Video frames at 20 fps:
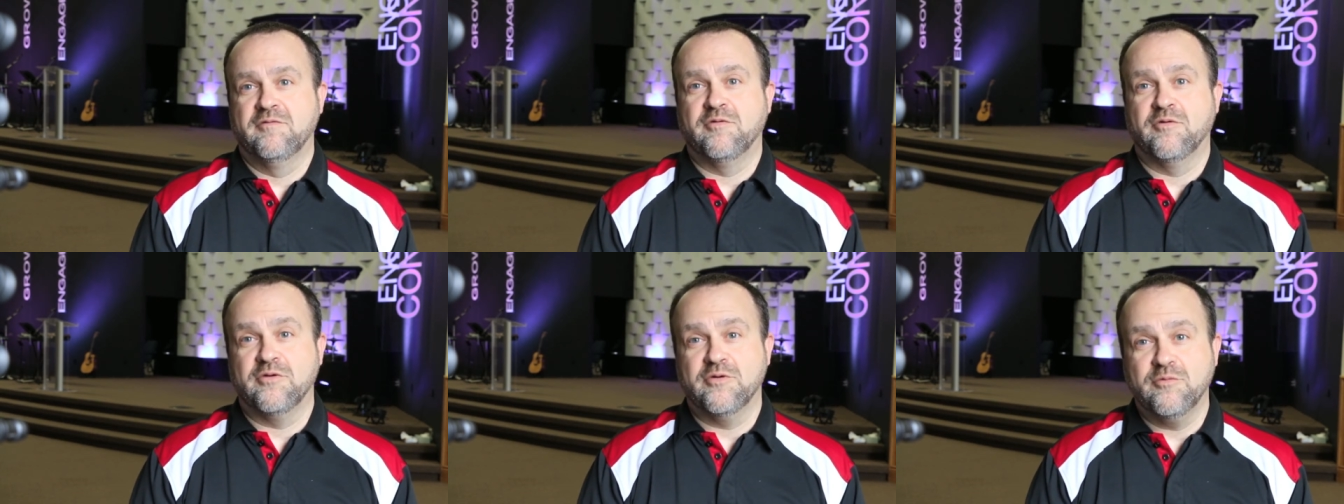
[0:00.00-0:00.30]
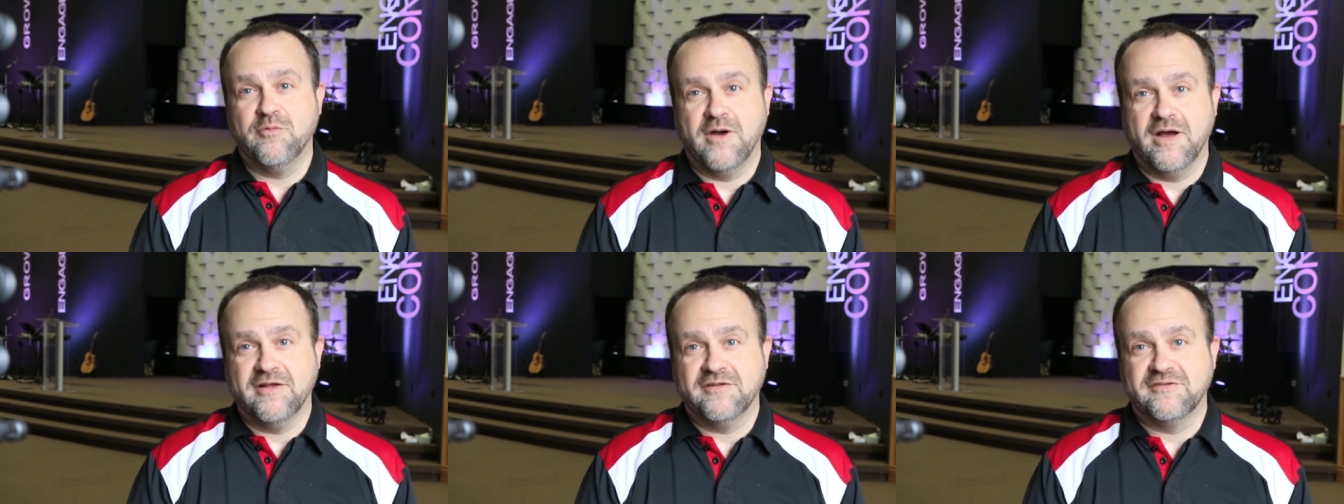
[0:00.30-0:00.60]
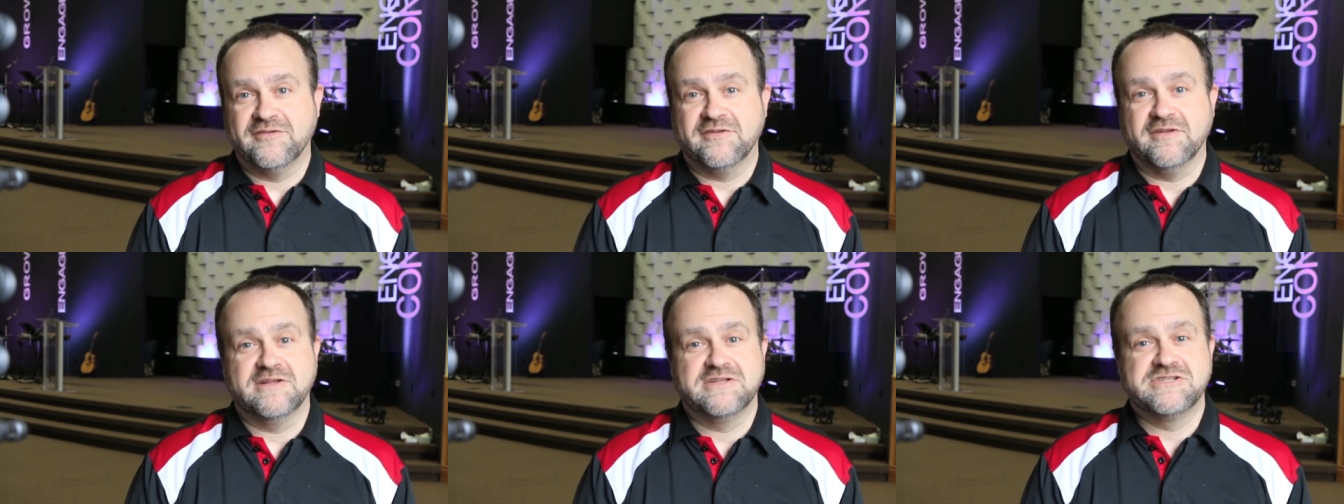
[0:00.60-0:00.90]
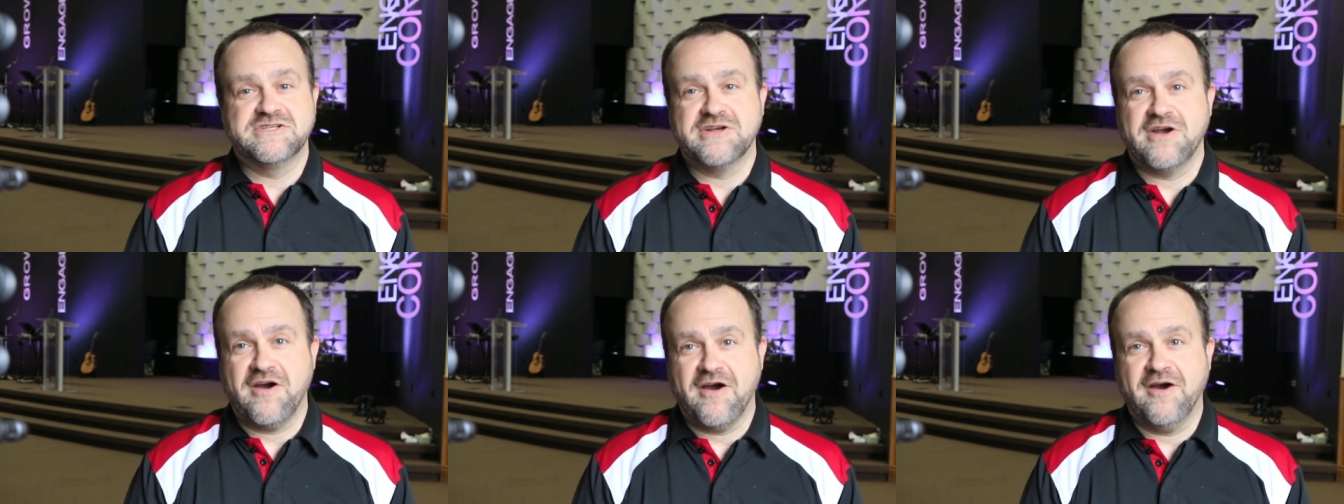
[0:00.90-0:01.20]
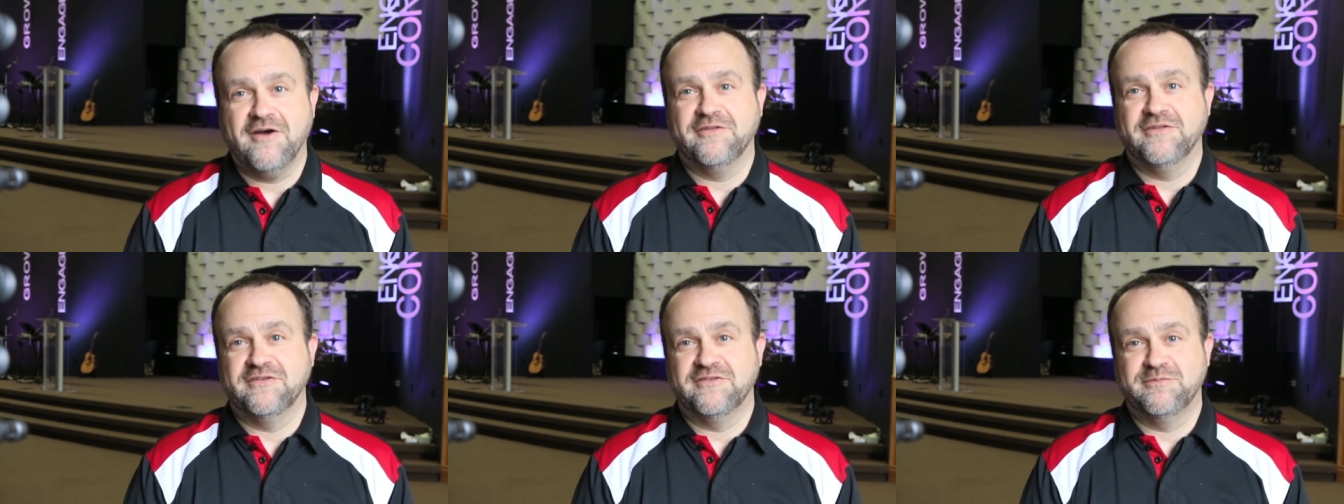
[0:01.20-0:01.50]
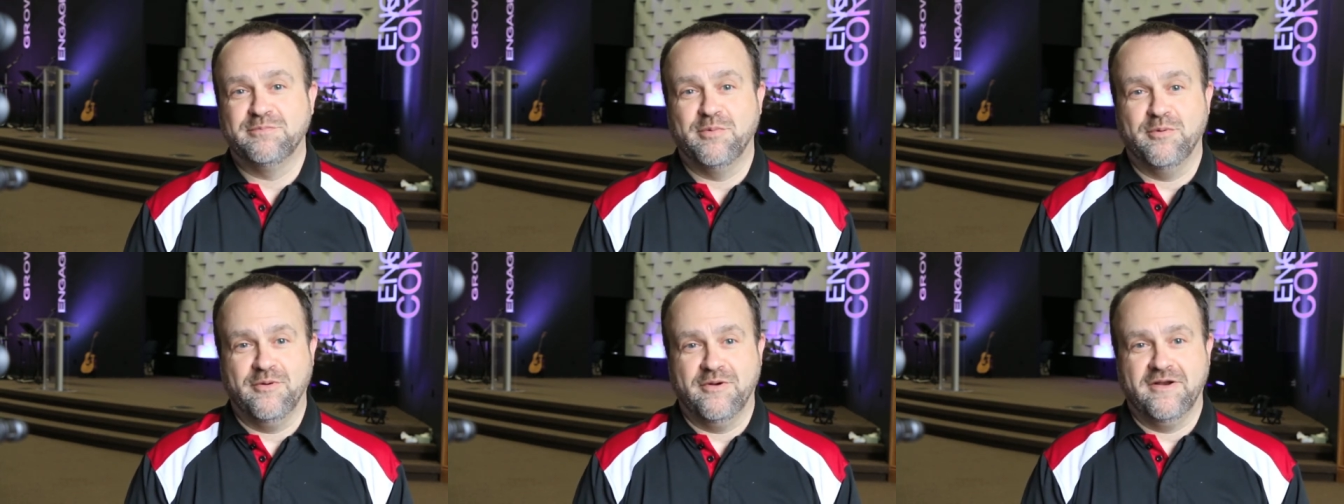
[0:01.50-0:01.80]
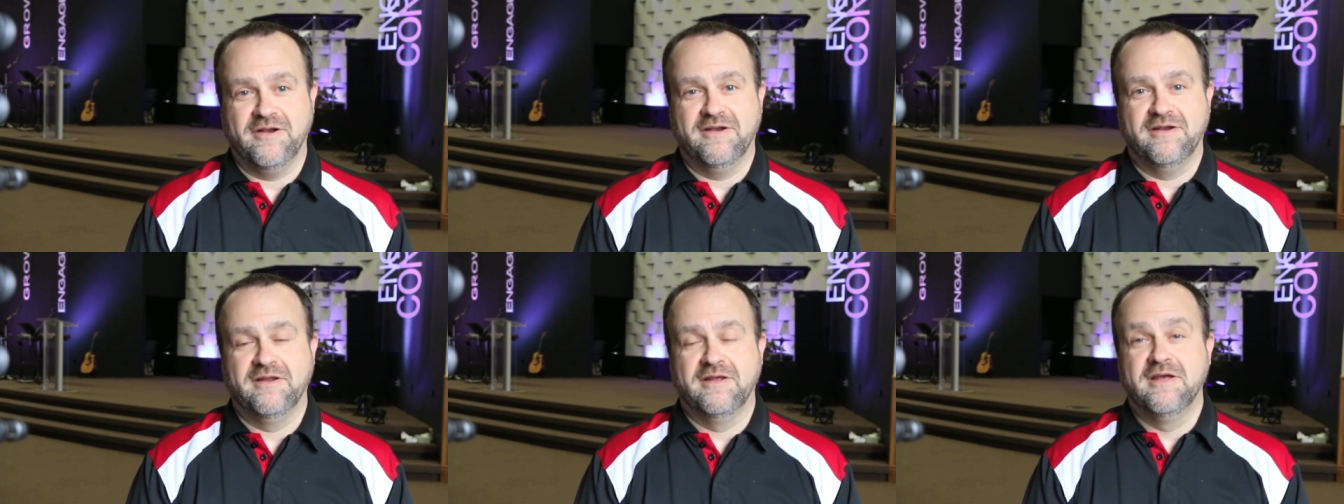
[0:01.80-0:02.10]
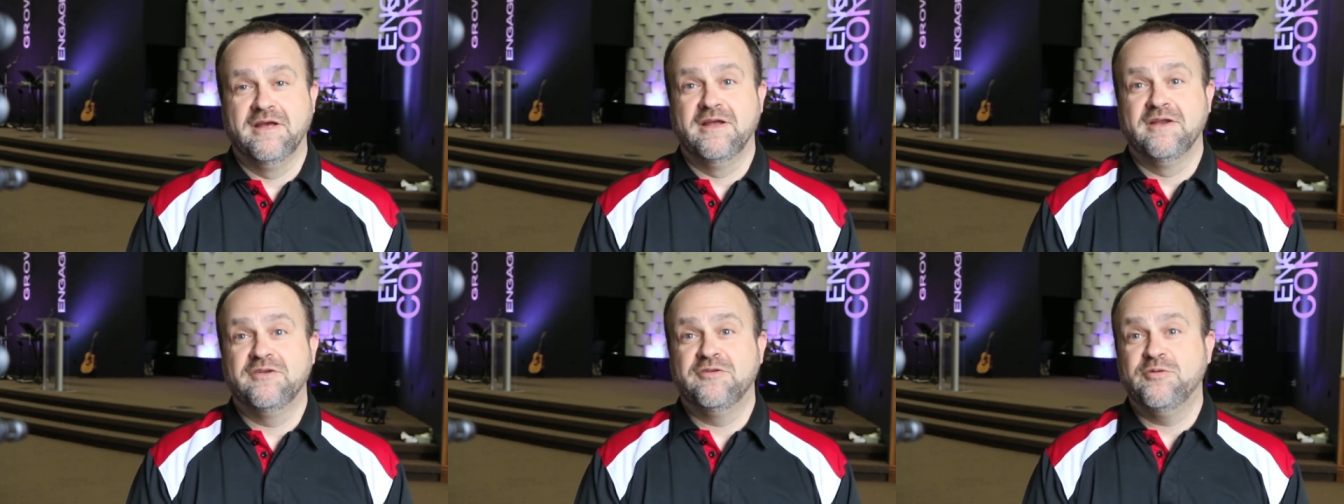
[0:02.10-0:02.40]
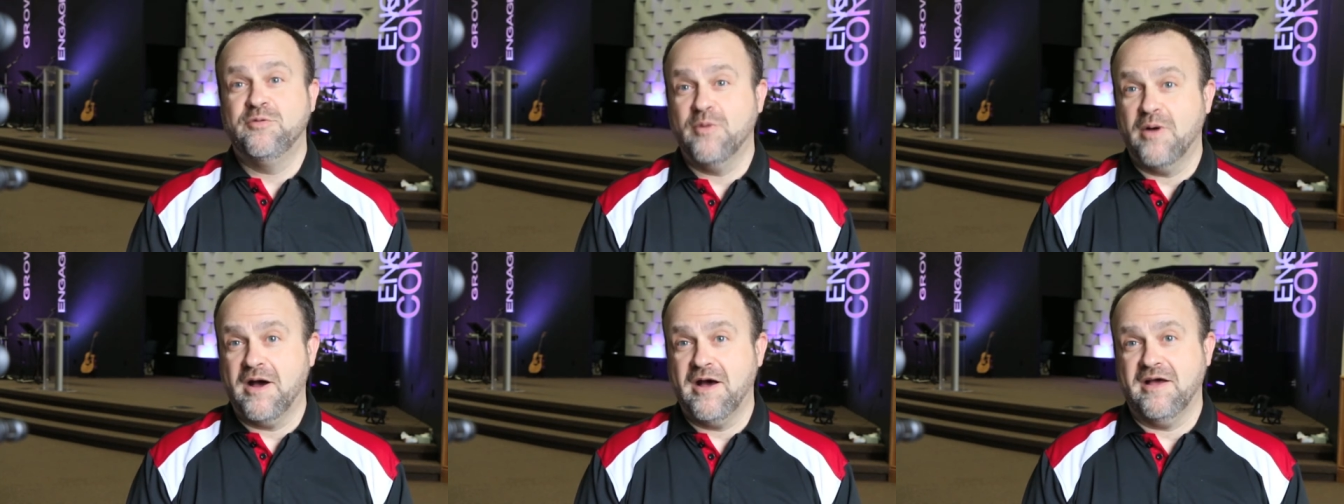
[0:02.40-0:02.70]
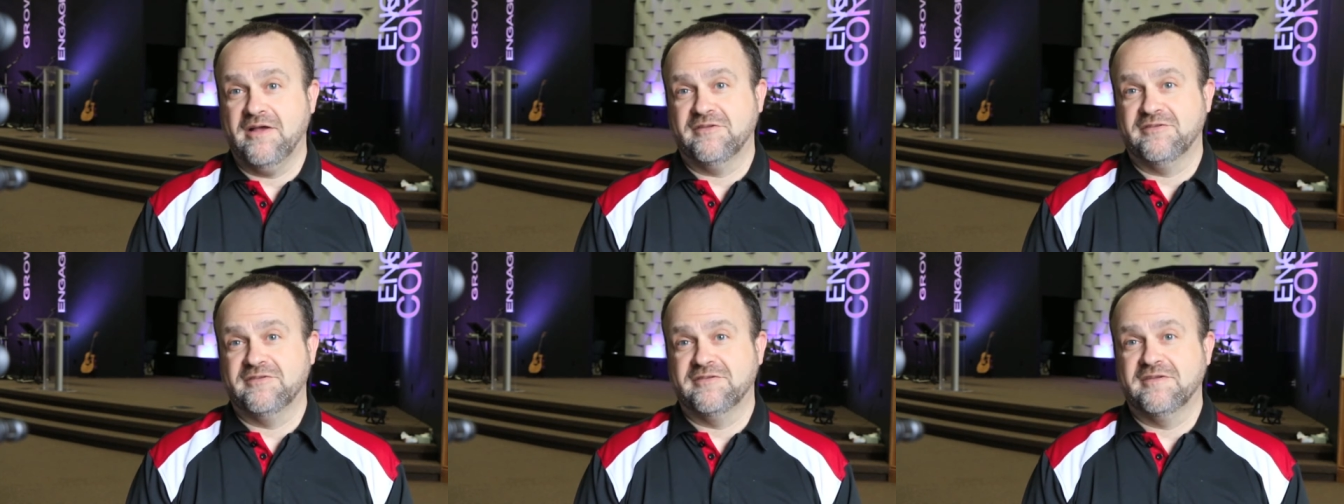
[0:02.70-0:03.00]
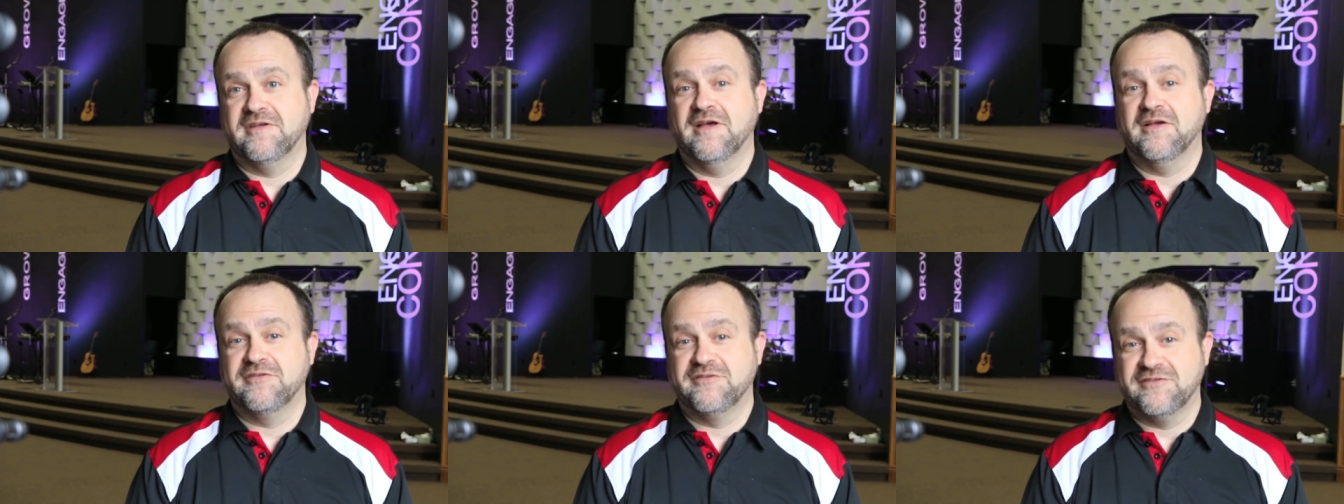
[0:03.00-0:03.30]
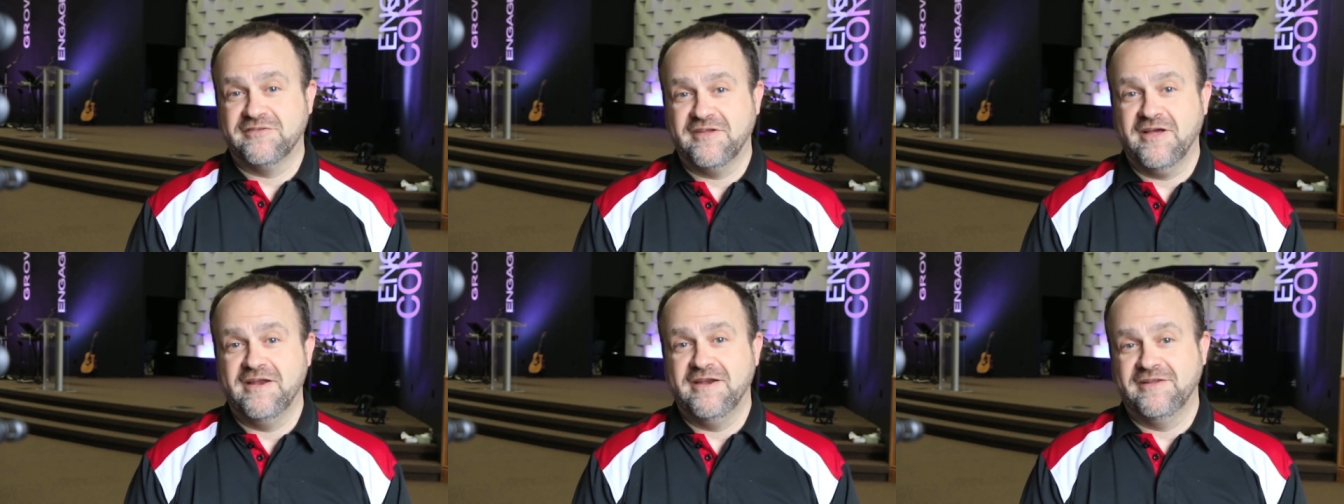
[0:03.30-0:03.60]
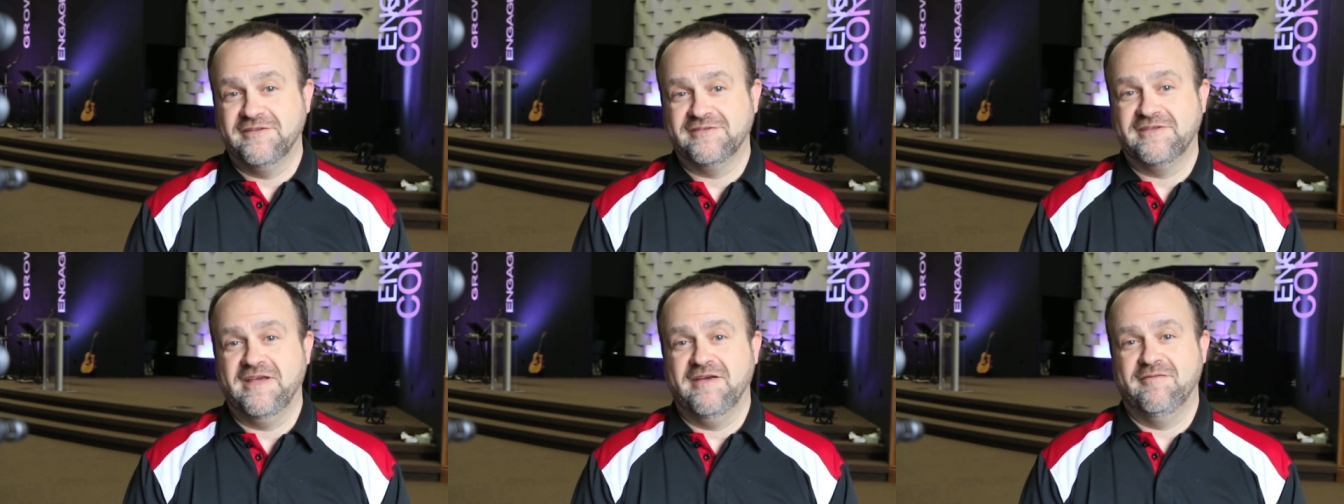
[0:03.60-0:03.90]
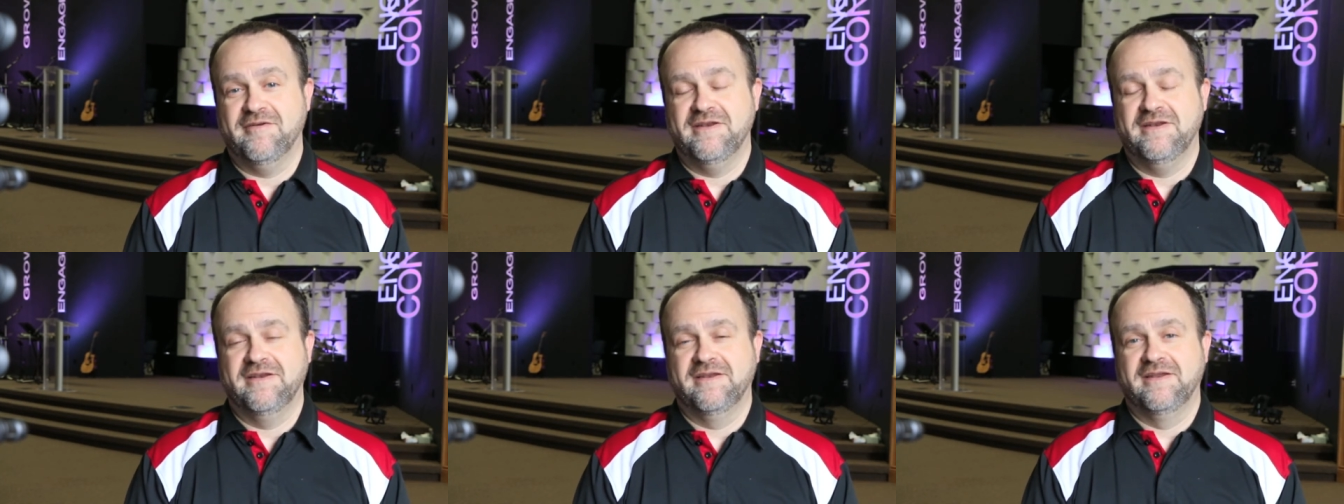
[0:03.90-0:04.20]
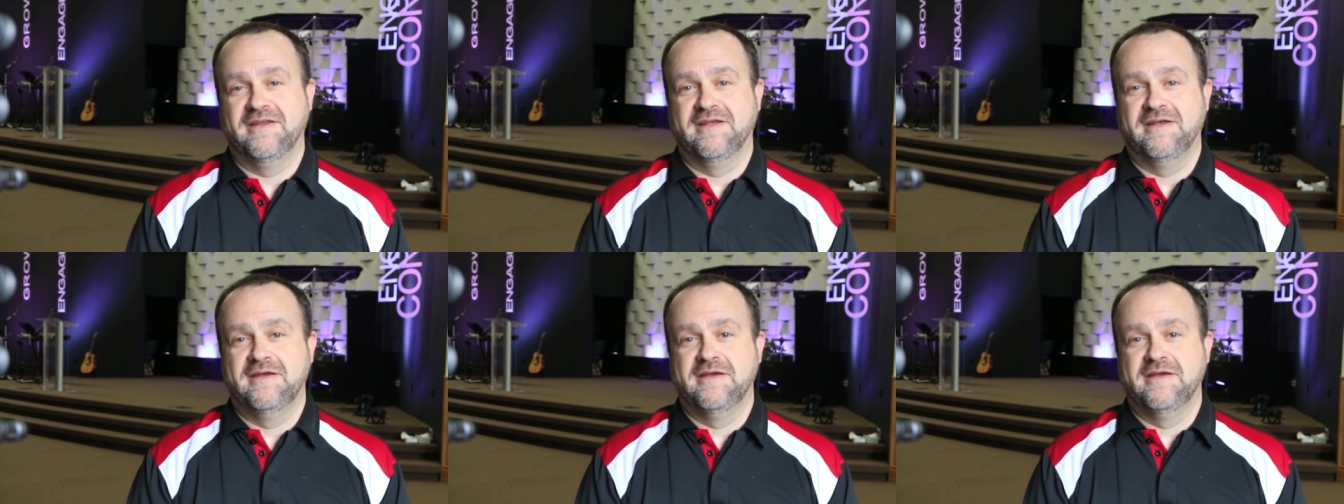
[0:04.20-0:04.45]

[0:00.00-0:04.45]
For to us a child is born, to us a son is given.